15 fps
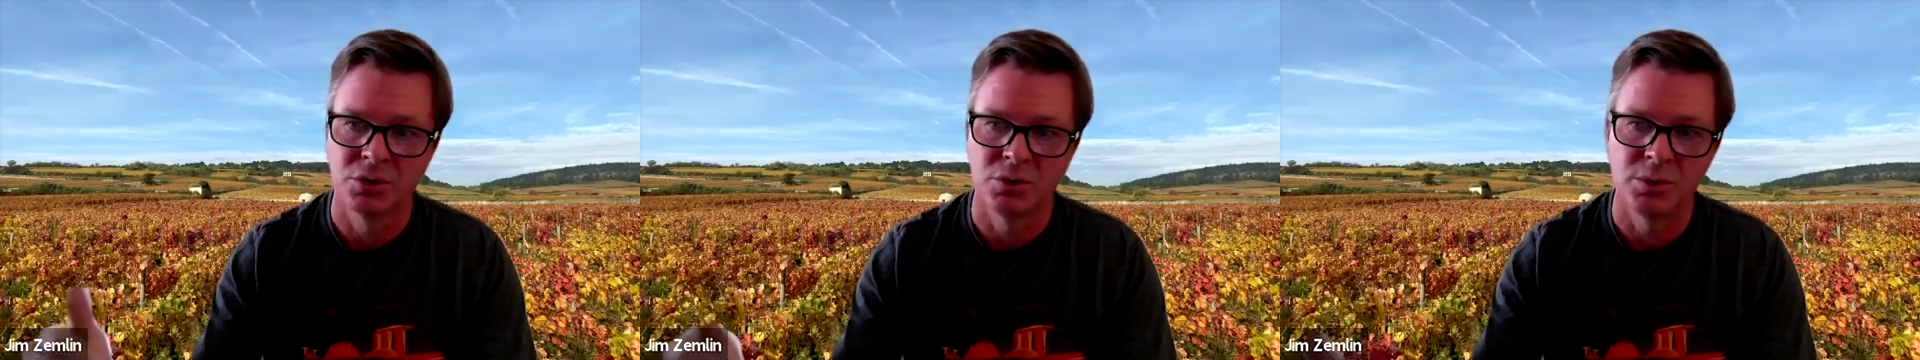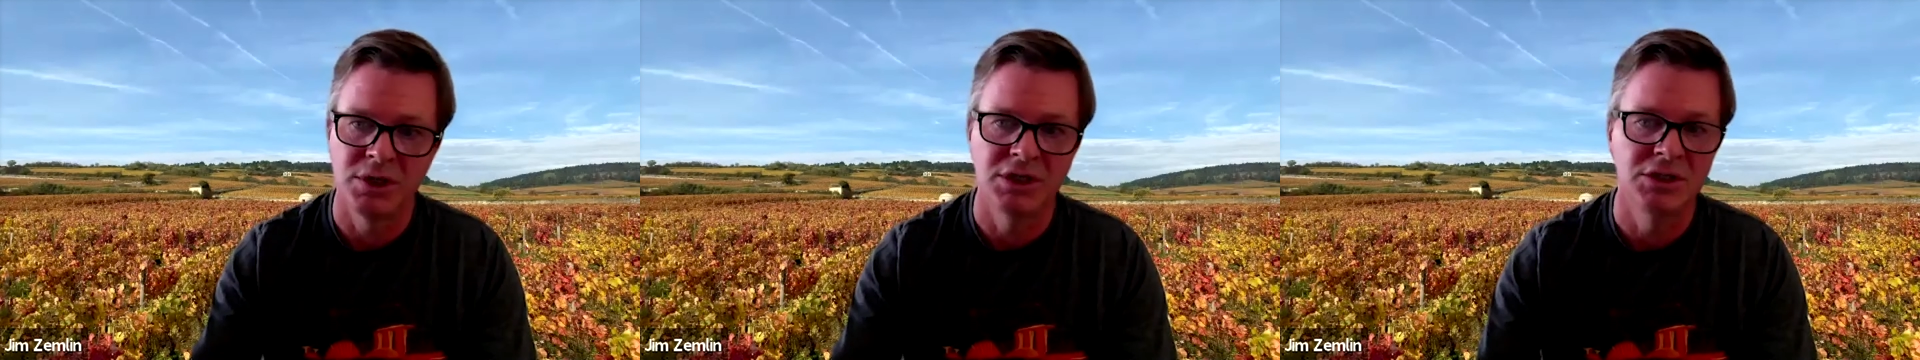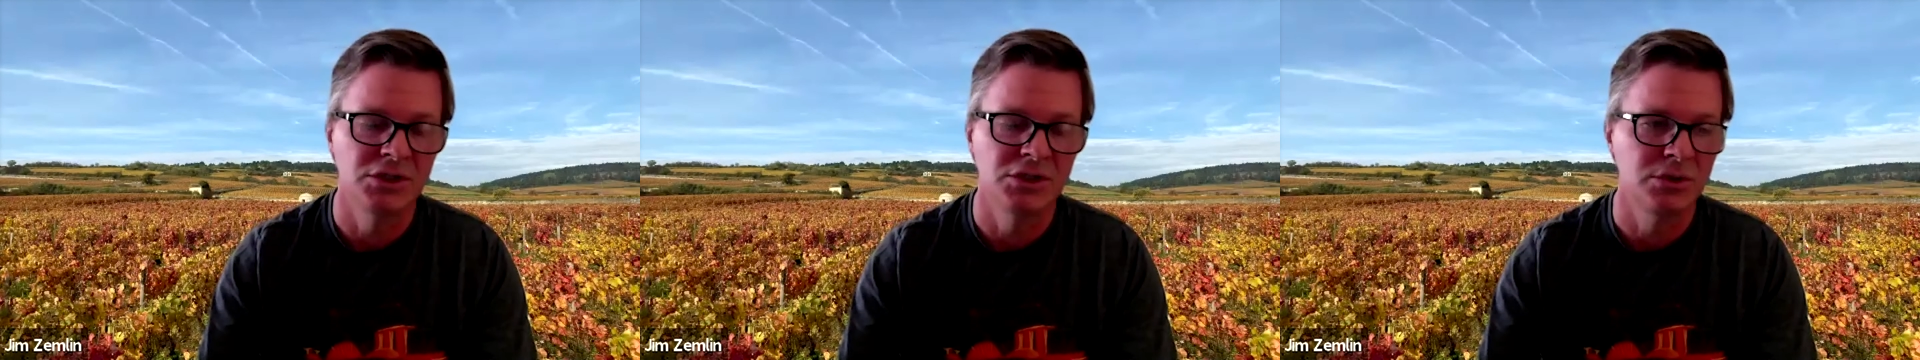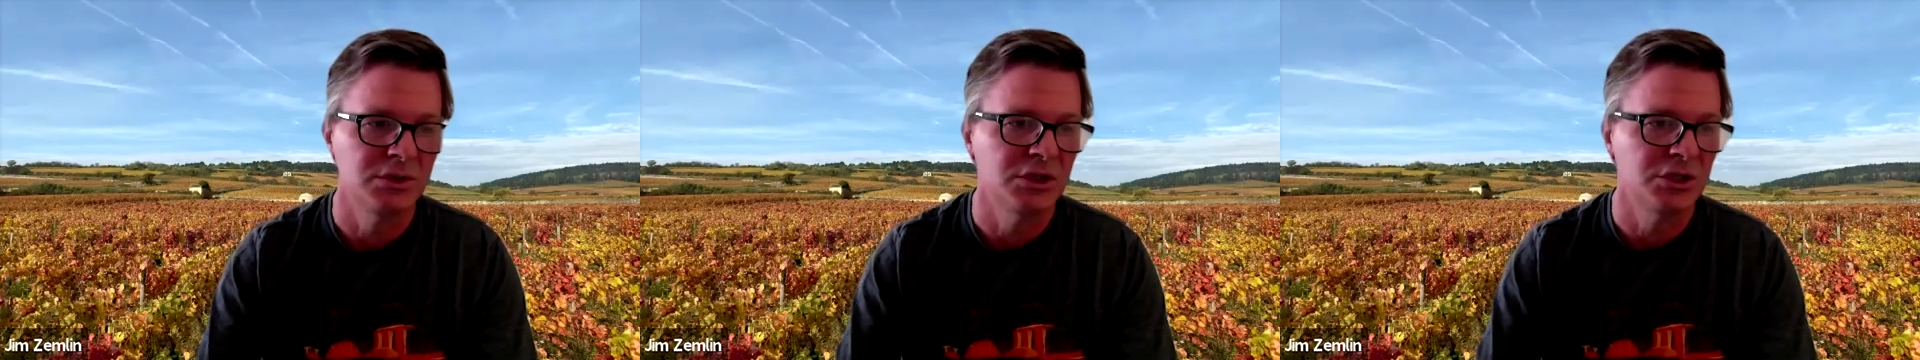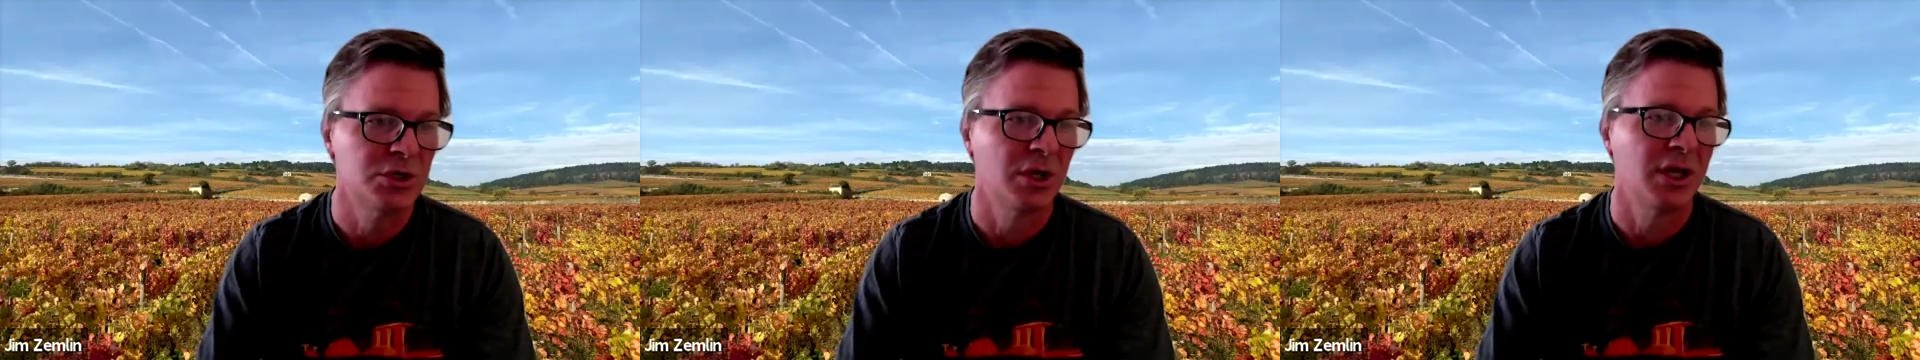We need to do
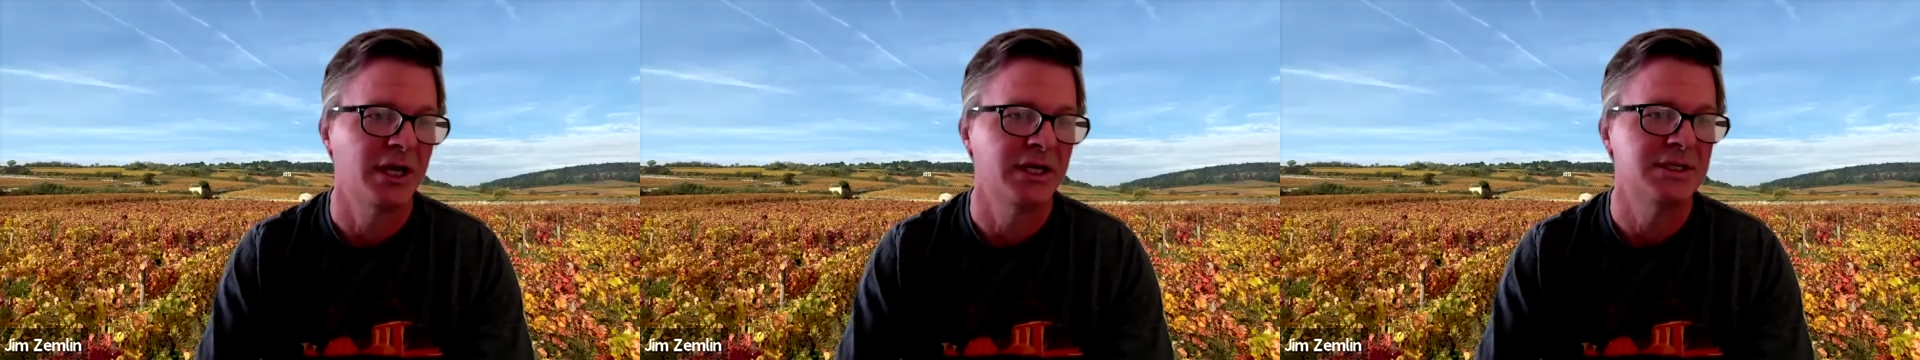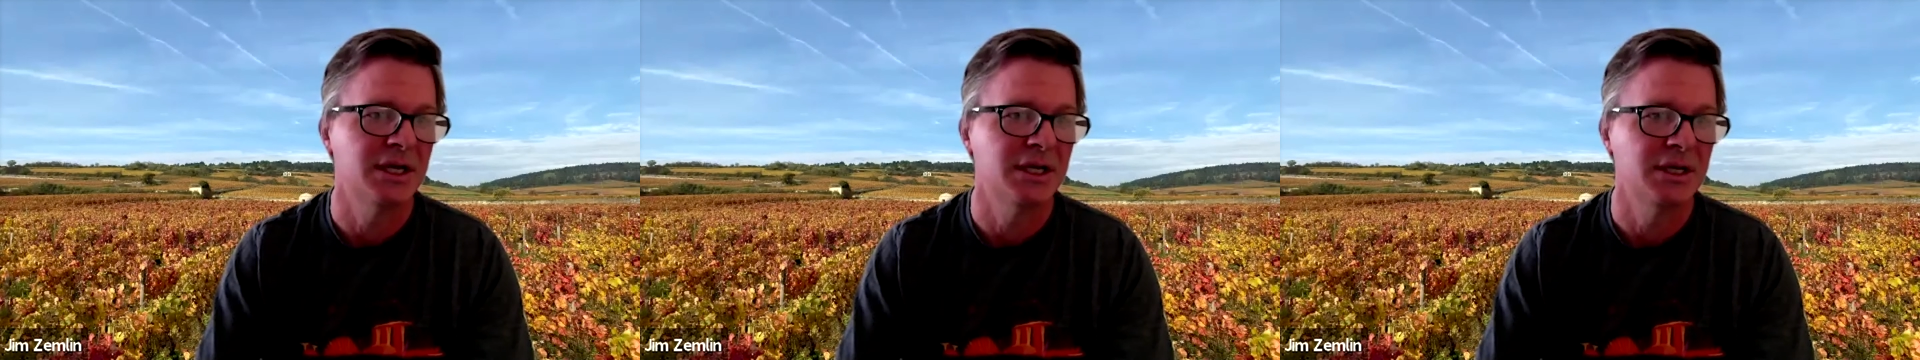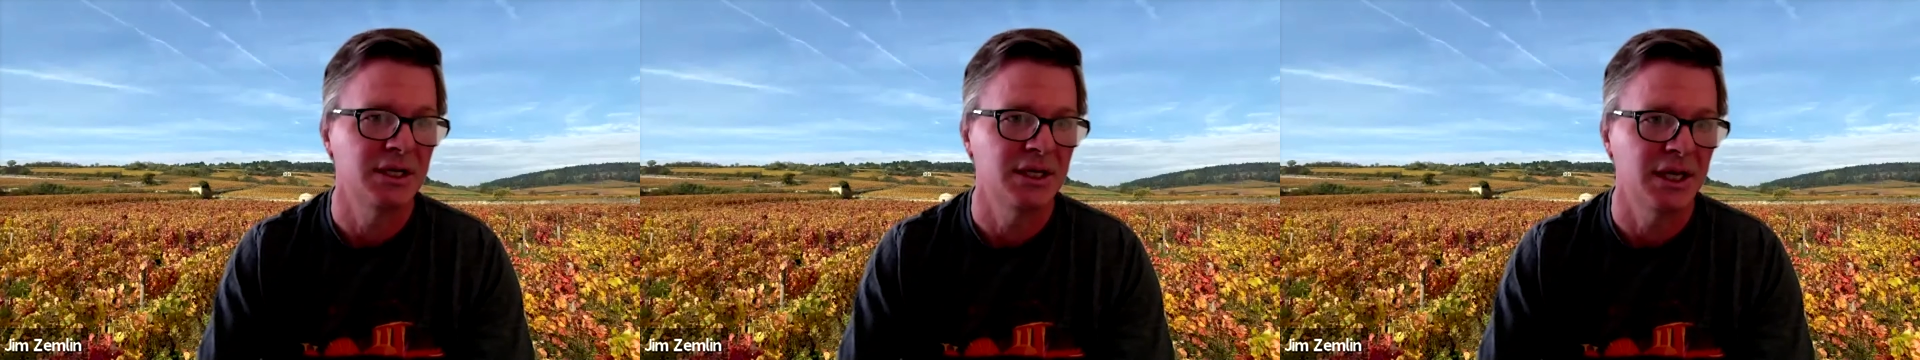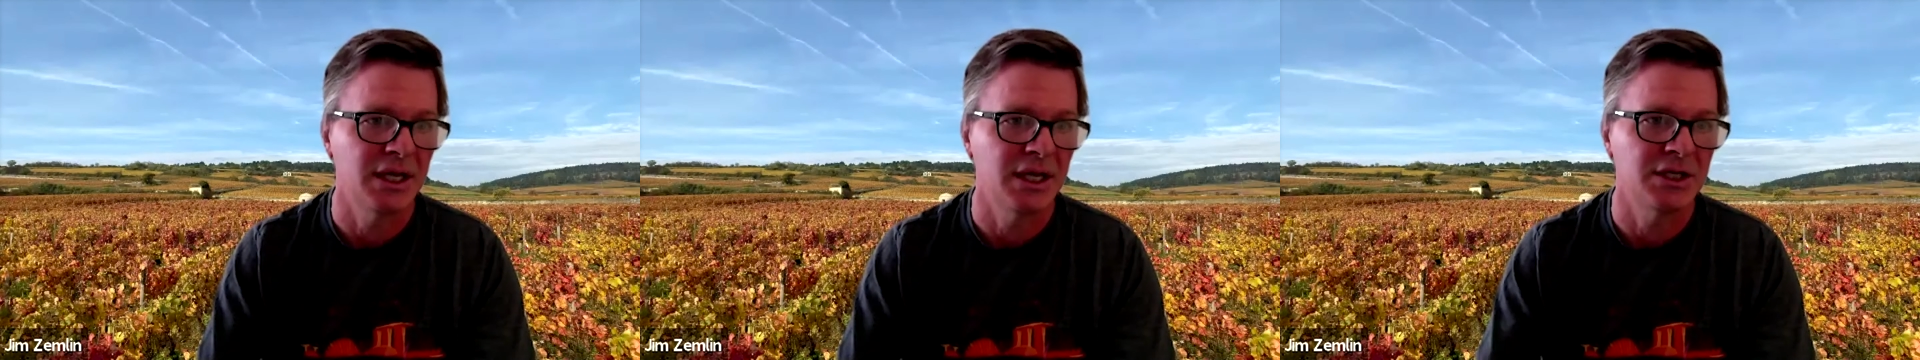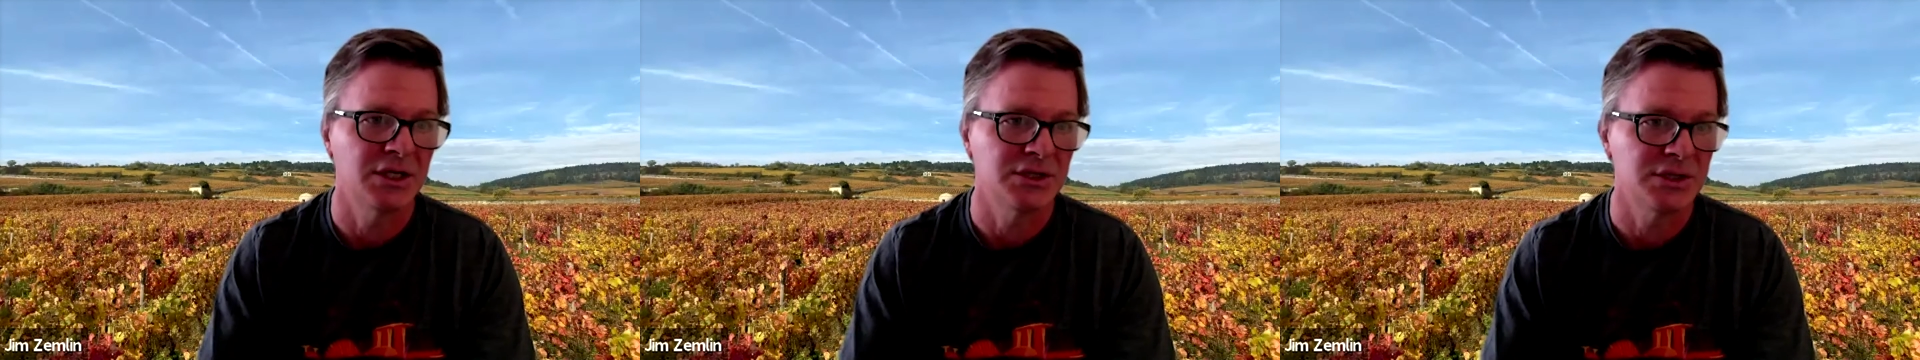digital identity
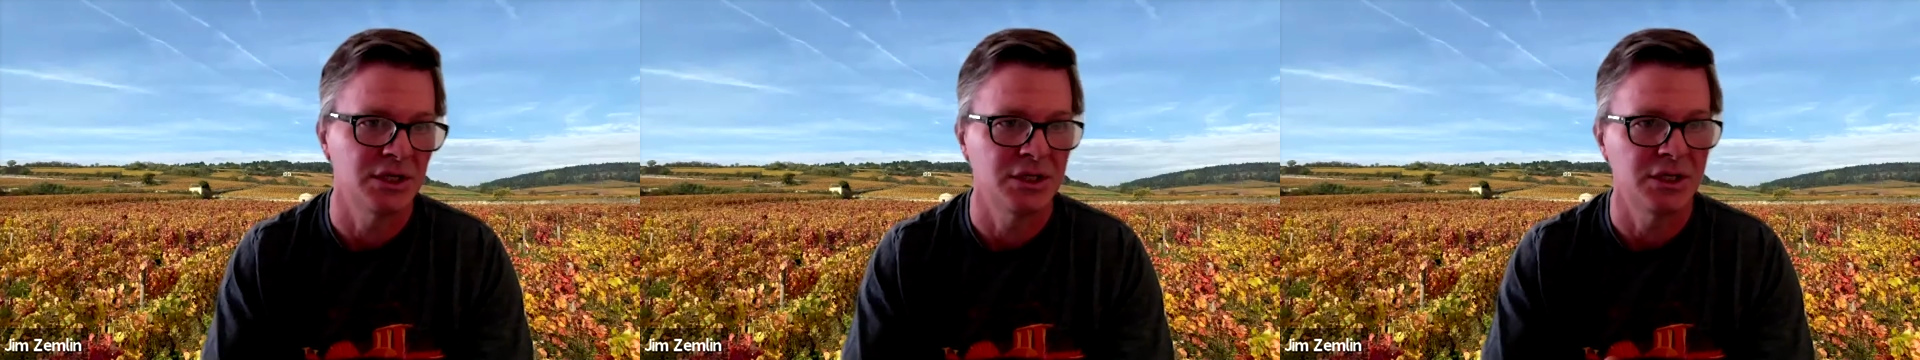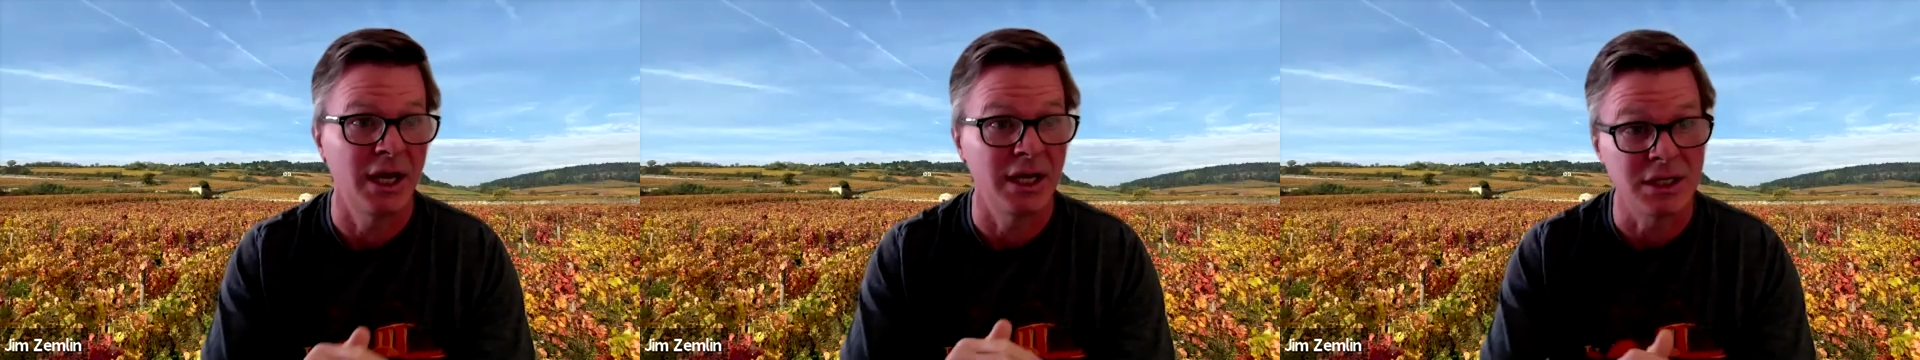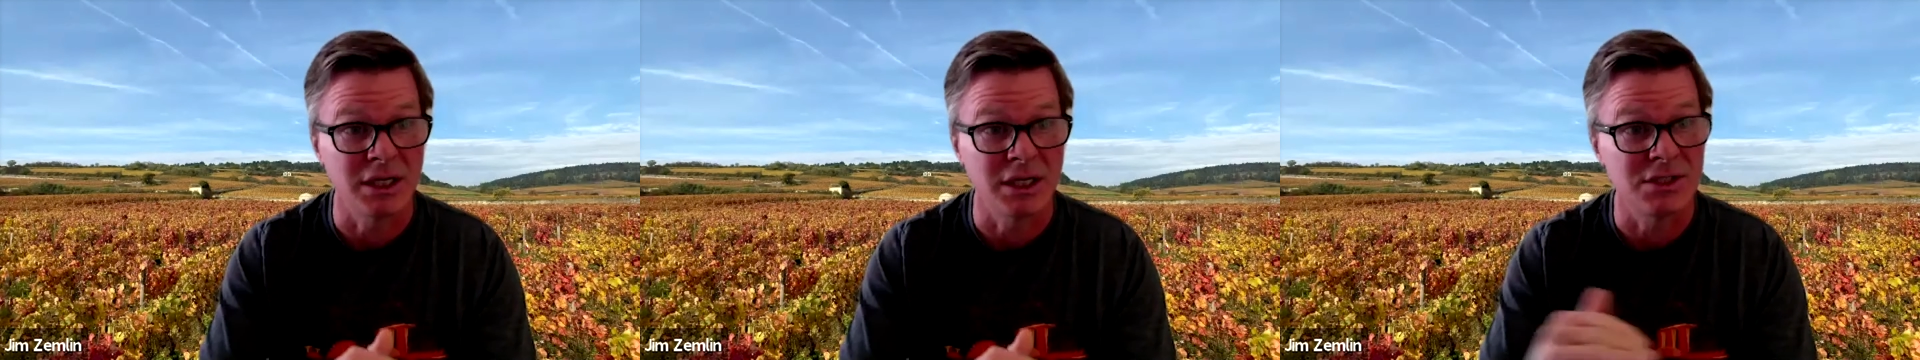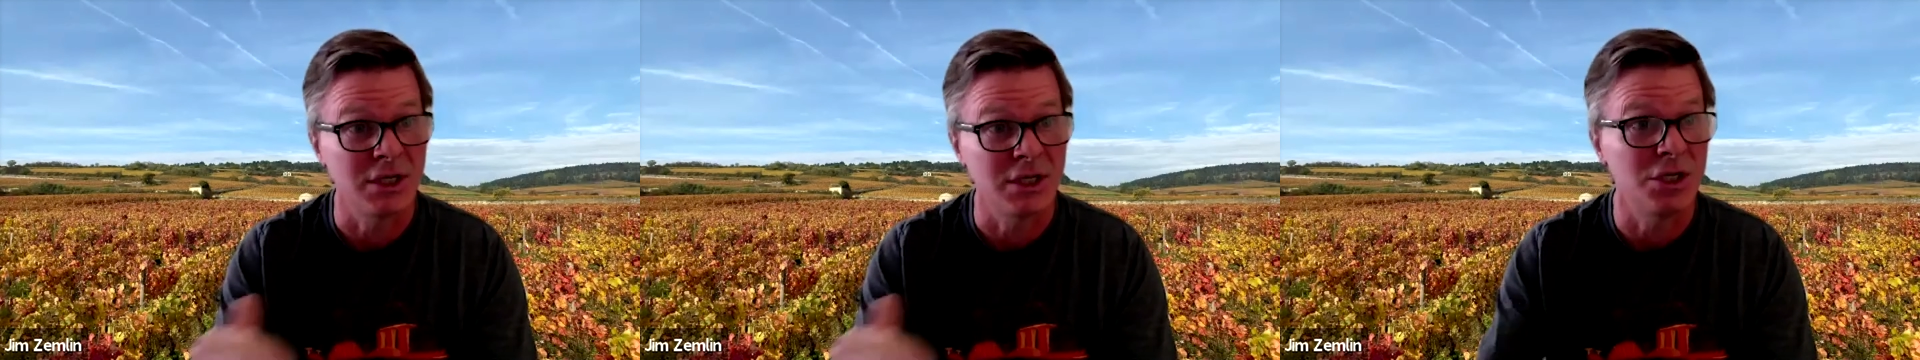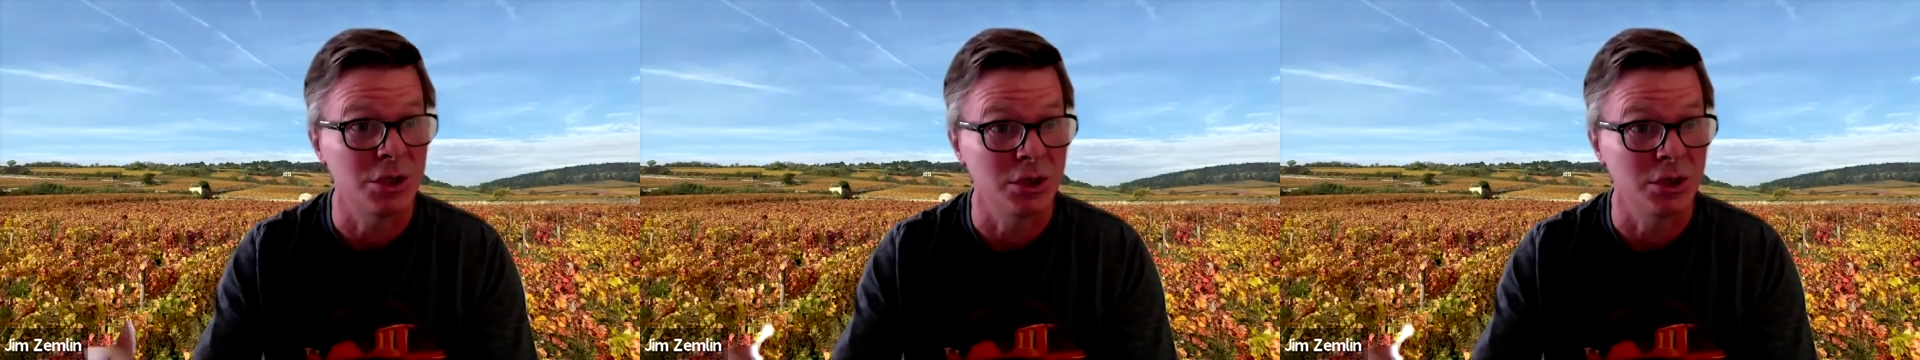attestation